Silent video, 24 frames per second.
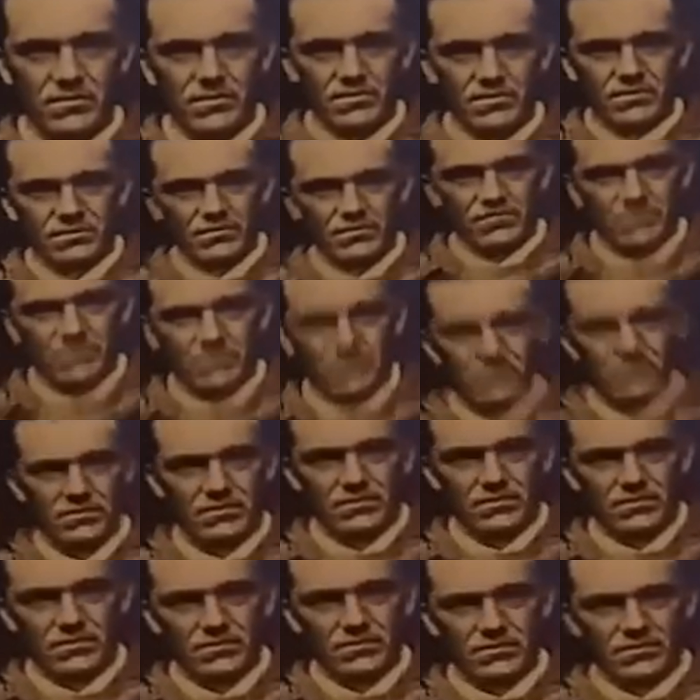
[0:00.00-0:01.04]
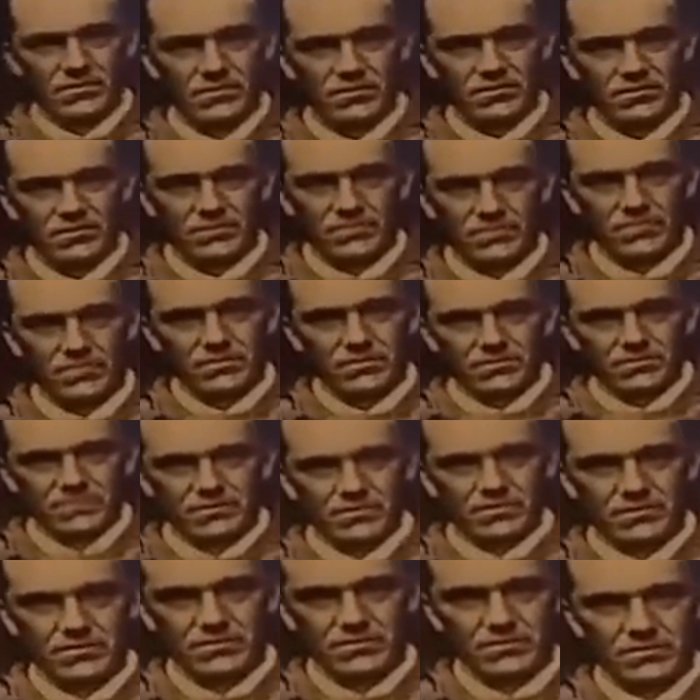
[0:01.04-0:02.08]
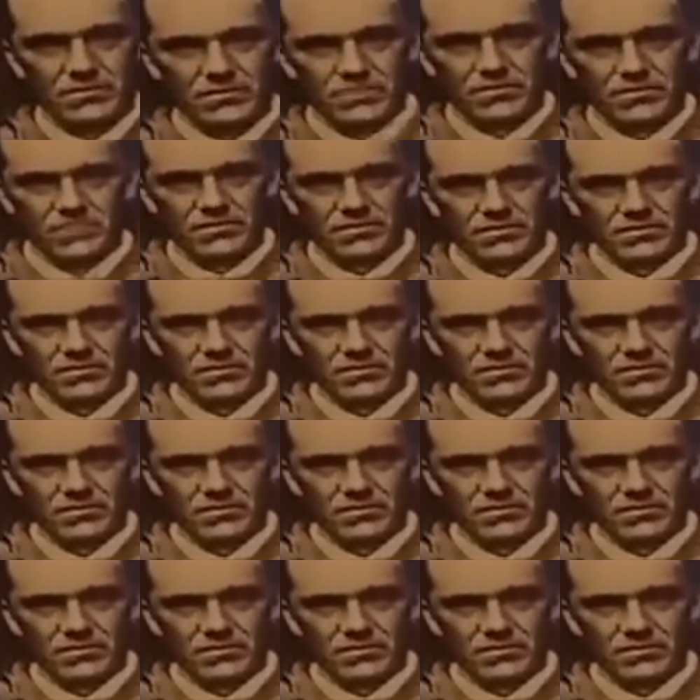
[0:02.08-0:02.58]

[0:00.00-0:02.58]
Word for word: just has a list of crimes.